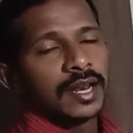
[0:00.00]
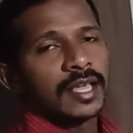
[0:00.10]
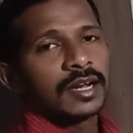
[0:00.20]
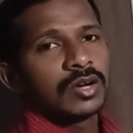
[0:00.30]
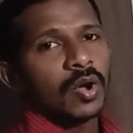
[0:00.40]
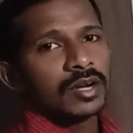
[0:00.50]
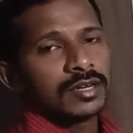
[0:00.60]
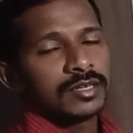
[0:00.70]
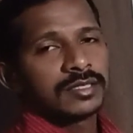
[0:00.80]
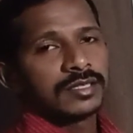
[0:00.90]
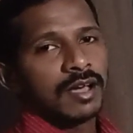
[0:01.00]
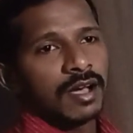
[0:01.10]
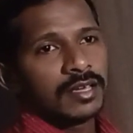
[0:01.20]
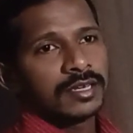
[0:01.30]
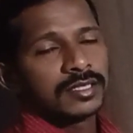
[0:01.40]
Like doctors,
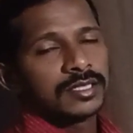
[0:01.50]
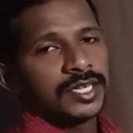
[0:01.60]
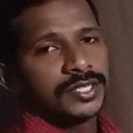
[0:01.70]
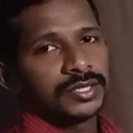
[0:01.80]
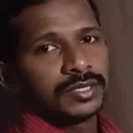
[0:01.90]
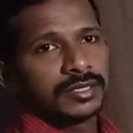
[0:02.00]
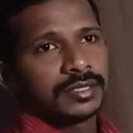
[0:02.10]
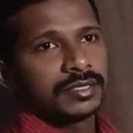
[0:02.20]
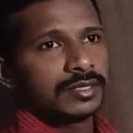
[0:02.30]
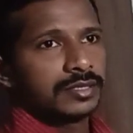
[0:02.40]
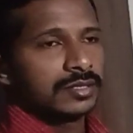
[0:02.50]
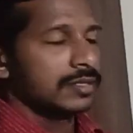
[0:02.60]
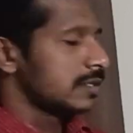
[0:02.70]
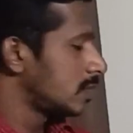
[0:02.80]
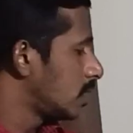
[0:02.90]
lawyers, teachers,
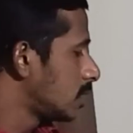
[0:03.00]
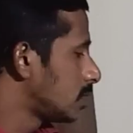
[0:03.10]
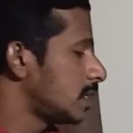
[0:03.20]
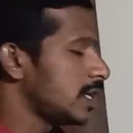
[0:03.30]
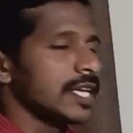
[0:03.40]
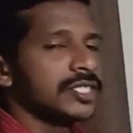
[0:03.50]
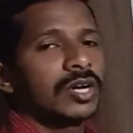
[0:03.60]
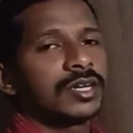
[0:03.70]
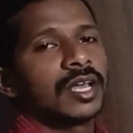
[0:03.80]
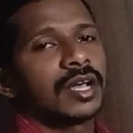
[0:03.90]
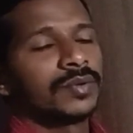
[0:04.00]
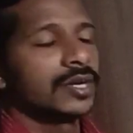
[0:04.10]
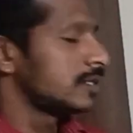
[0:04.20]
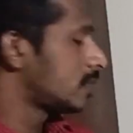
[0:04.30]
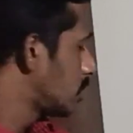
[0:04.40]
CA, chartered
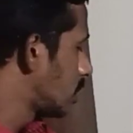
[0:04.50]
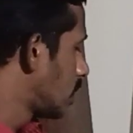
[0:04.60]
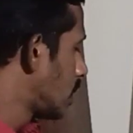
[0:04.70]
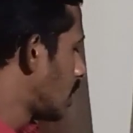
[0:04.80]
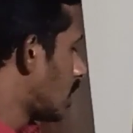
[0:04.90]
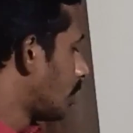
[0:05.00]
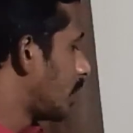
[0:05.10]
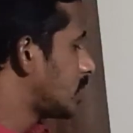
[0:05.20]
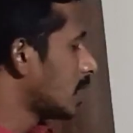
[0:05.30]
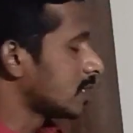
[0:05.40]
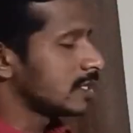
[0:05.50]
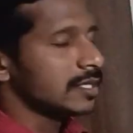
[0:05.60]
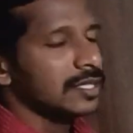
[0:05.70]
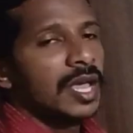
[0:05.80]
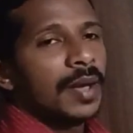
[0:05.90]
accountants.
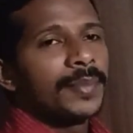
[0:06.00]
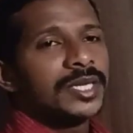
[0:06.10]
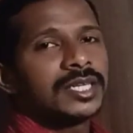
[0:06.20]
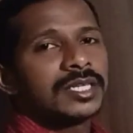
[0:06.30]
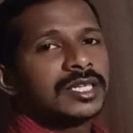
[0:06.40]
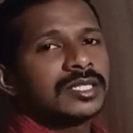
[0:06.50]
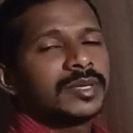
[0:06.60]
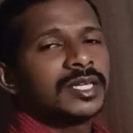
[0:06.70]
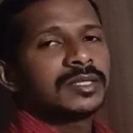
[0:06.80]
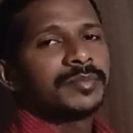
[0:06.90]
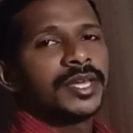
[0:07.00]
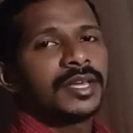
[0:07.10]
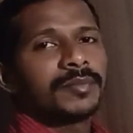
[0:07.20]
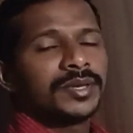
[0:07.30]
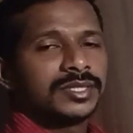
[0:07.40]
Business. Business is means
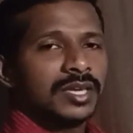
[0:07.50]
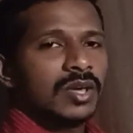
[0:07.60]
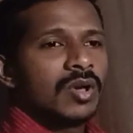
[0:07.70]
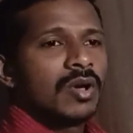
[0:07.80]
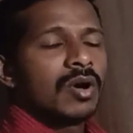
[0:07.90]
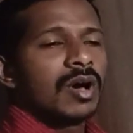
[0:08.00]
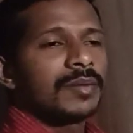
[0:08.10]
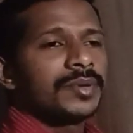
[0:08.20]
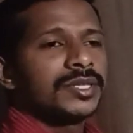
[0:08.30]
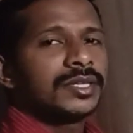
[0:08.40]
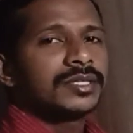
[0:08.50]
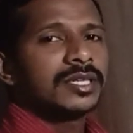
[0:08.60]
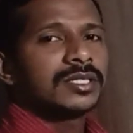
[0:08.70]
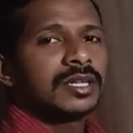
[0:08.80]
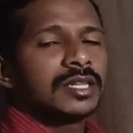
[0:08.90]
being busy, or
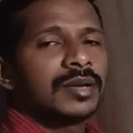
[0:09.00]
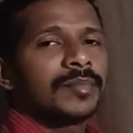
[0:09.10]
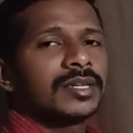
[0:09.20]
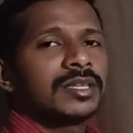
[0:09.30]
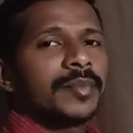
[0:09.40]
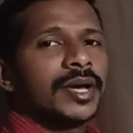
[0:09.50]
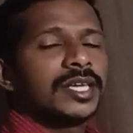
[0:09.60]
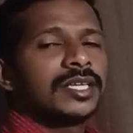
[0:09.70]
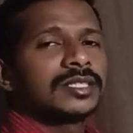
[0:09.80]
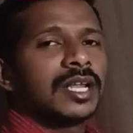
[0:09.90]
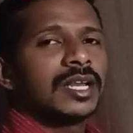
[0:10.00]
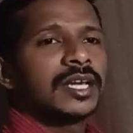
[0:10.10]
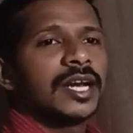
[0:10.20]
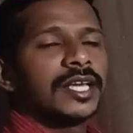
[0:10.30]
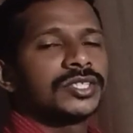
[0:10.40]
business is nothing but the buying,
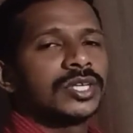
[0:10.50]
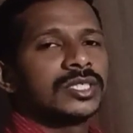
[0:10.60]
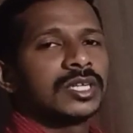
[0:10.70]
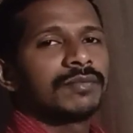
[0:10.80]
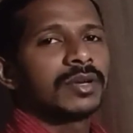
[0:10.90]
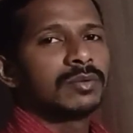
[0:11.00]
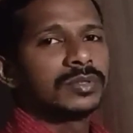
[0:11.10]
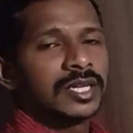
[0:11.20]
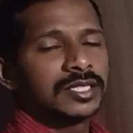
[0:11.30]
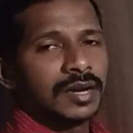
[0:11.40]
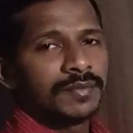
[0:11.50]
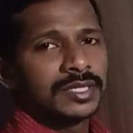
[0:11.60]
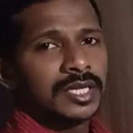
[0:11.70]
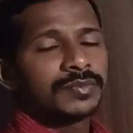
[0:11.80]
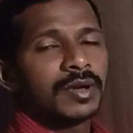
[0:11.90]
selling and exchanging of the goods and
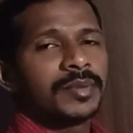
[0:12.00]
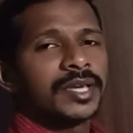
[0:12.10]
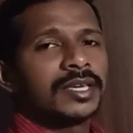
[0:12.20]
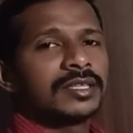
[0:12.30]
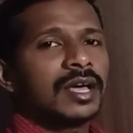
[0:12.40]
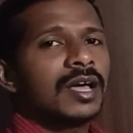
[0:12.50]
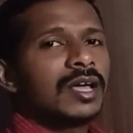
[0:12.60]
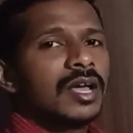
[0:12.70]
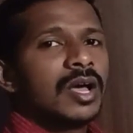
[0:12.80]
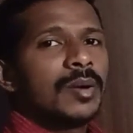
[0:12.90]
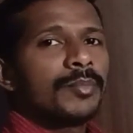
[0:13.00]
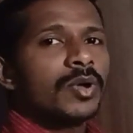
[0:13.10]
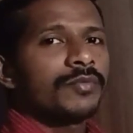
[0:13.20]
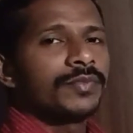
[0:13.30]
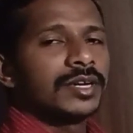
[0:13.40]
services for making the
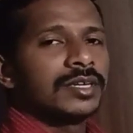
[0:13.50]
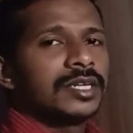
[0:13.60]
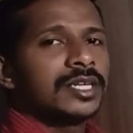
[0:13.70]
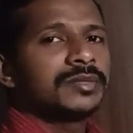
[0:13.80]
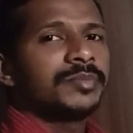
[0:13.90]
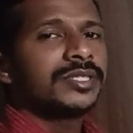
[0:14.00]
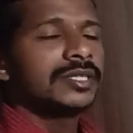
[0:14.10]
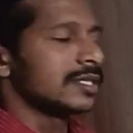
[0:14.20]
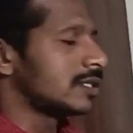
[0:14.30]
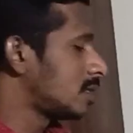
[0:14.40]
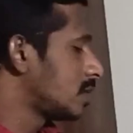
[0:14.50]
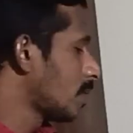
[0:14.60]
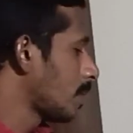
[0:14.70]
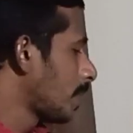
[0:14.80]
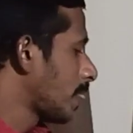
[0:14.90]
profit. It is business.